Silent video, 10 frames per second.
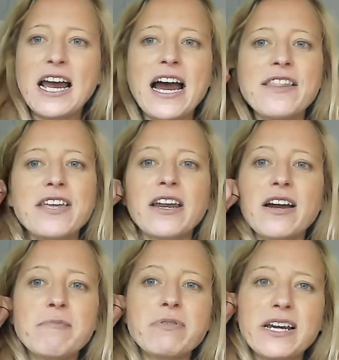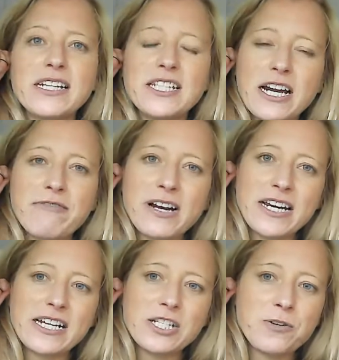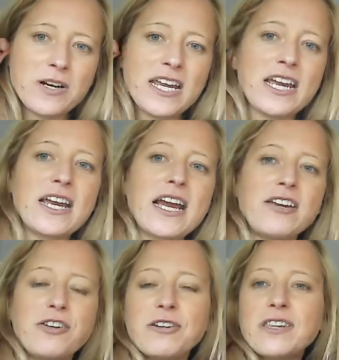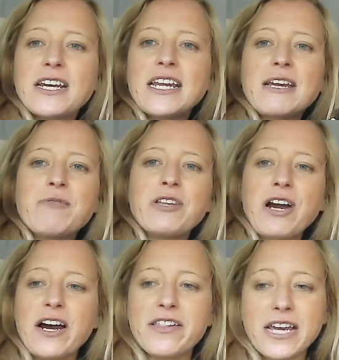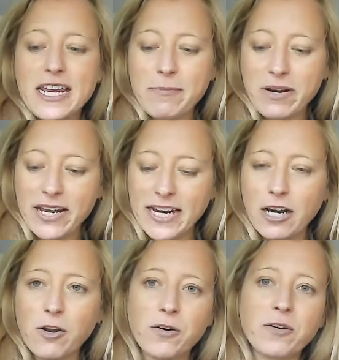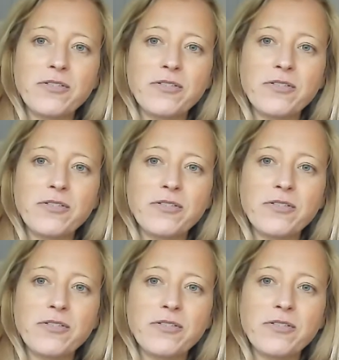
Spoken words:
and then I'm playing directly into your ear, and you can then hear with your other ear playing along.